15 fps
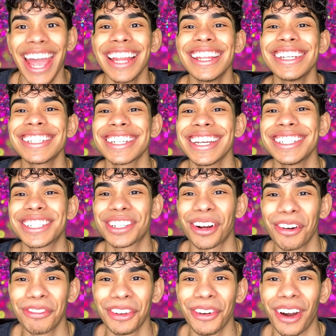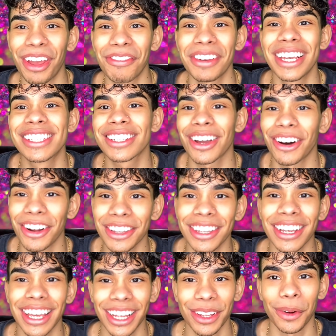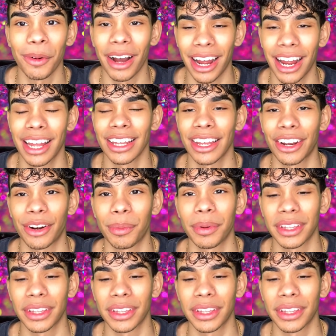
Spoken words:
the shade Trophy Wife. It's called the Kilowatt Highlighter,